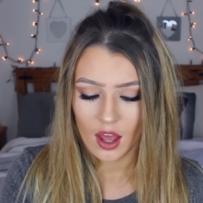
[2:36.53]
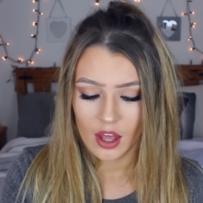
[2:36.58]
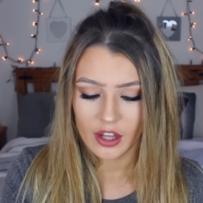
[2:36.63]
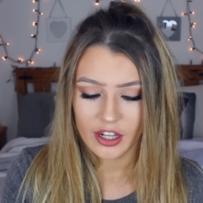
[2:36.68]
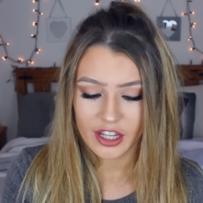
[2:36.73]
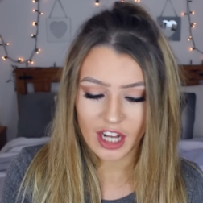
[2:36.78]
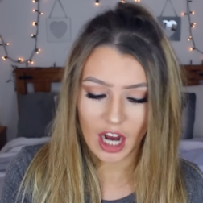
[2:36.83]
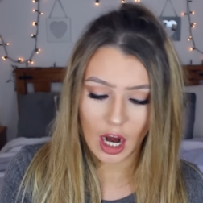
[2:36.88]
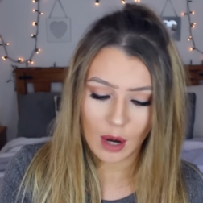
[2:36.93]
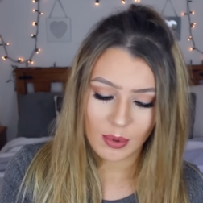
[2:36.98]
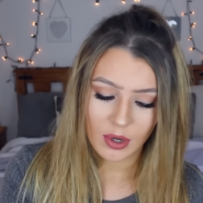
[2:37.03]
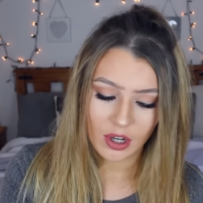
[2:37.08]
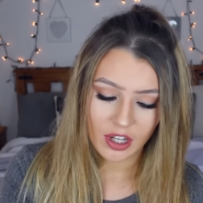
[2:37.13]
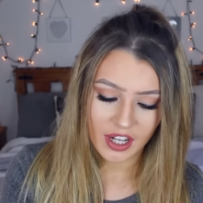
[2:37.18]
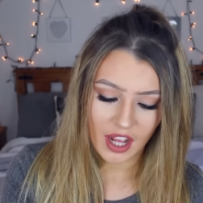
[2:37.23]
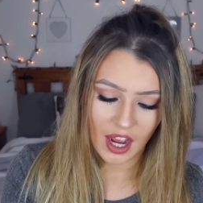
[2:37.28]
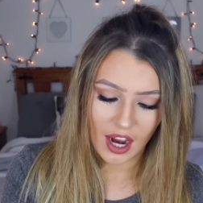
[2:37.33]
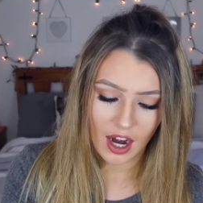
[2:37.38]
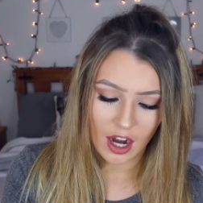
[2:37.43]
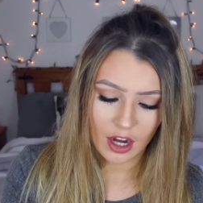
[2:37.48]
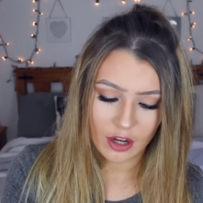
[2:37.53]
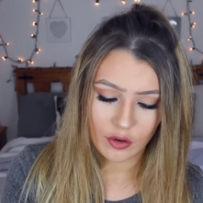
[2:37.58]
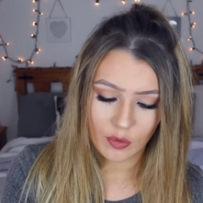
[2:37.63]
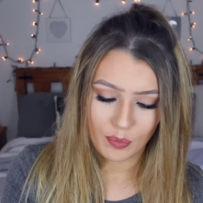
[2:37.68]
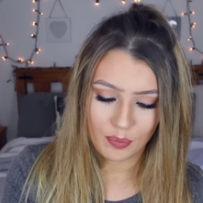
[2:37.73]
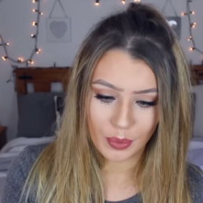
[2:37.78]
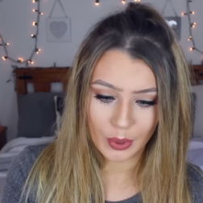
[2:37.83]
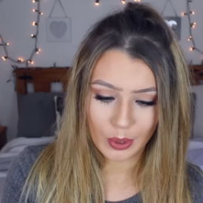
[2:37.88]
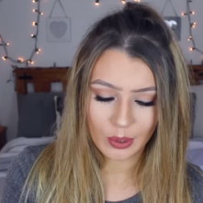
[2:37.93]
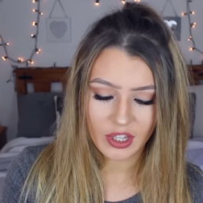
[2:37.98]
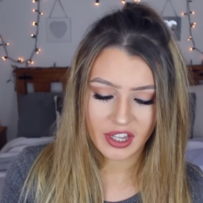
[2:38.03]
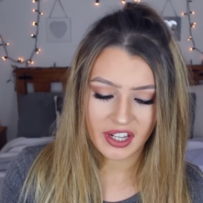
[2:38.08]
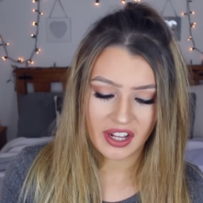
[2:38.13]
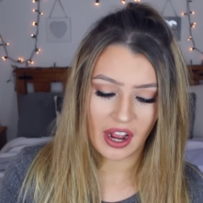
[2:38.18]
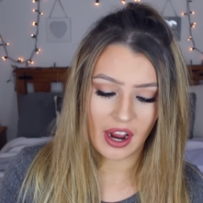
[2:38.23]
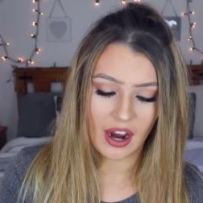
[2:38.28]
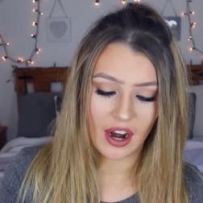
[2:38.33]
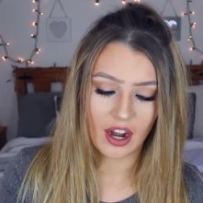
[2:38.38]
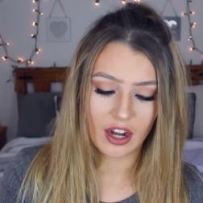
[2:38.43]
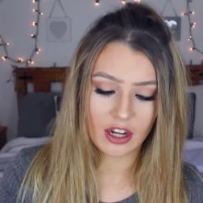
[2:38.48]
Starbucks card, Boots
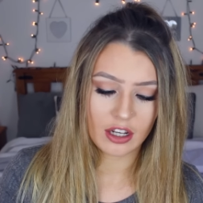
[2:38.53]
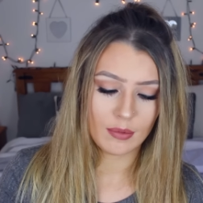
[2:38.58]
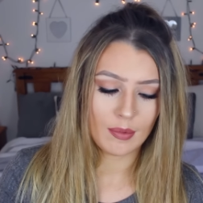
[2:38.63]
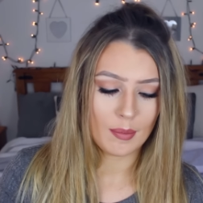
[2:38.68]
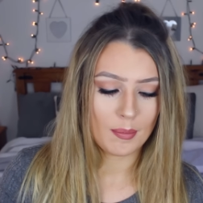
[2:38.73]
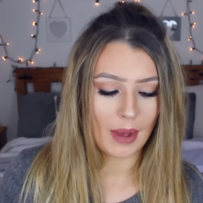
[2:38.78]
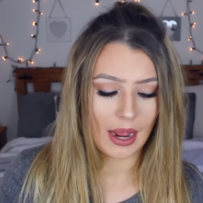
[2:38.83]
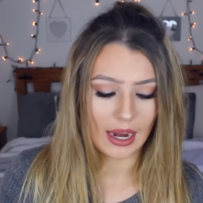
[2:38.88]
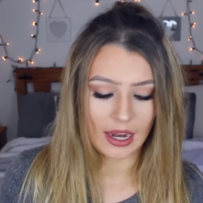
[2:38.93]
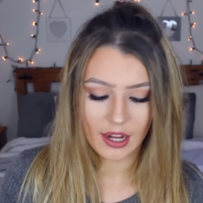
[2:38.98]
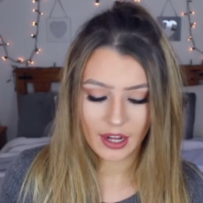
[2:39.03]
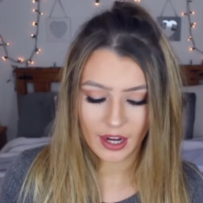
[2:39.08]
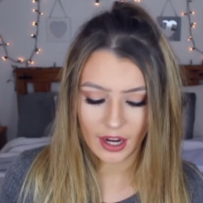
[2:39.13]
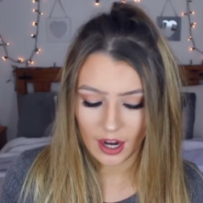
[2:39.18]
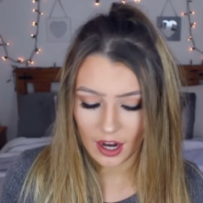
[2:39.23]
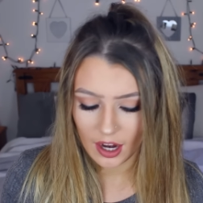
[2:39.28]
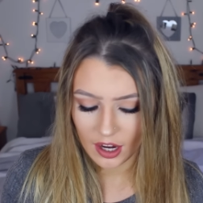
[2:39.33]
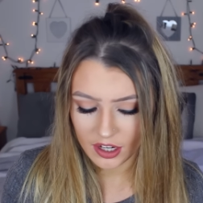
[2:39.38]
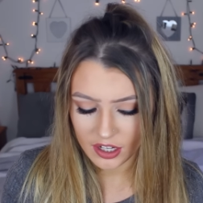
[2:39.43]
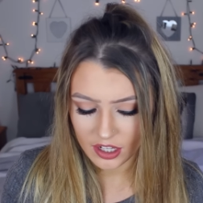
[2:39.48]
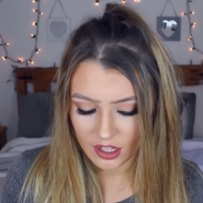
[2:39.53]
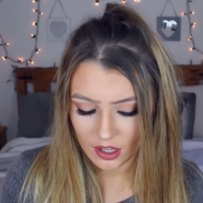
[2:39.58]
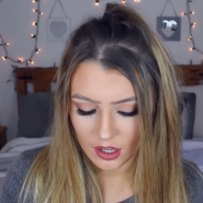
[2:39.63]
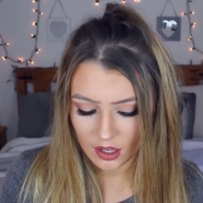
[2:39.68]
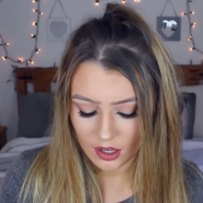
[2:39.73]
card, bank card,